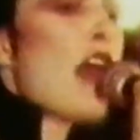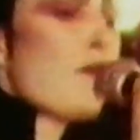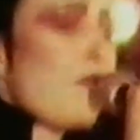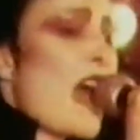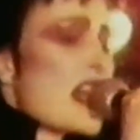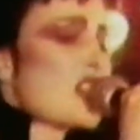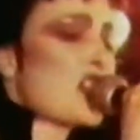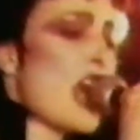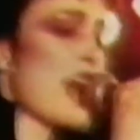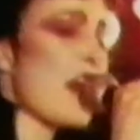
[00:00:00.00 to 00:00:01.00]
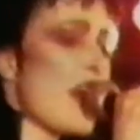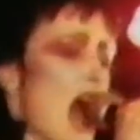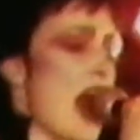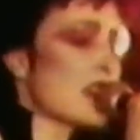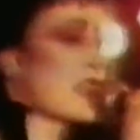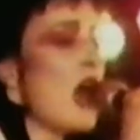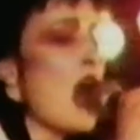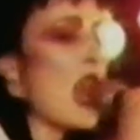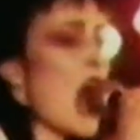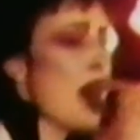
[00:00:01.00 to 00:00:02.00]
We'd been sort of going to
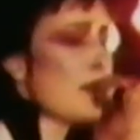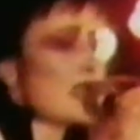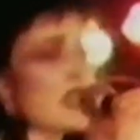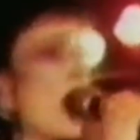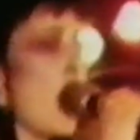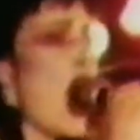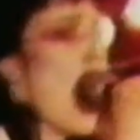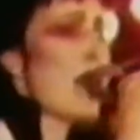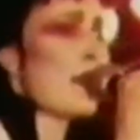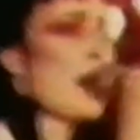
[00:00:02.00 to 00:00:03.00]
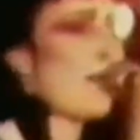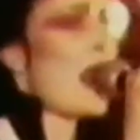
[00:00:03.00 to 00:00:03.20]
see the Pistols for